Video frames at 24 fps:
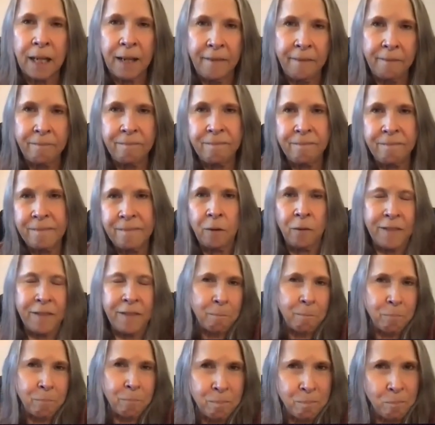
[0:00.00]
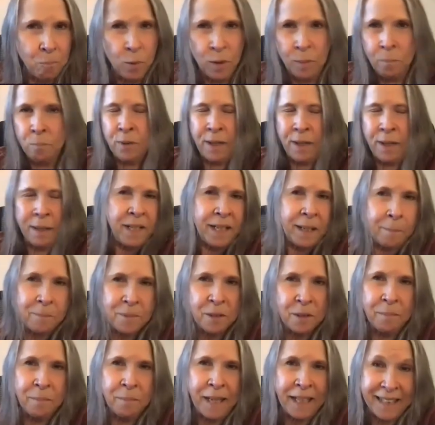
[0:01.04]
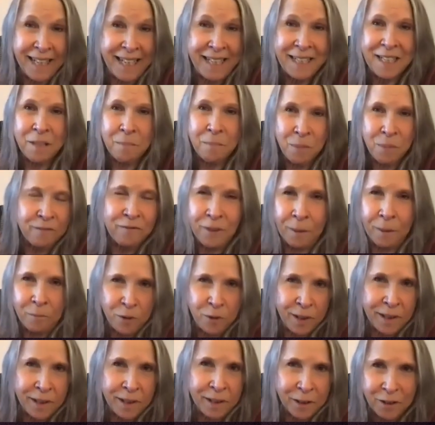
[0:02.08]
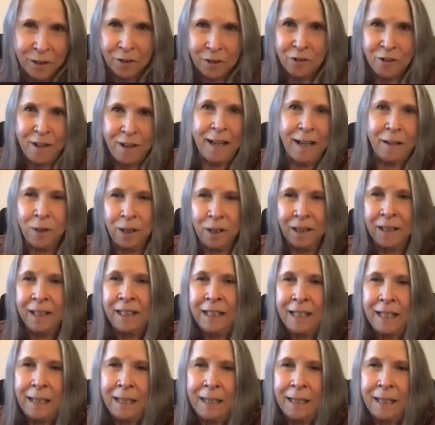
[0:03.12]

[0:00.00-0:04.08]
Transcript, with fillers: And you that would bring me up to my latest book, From Trigger to Tranquil,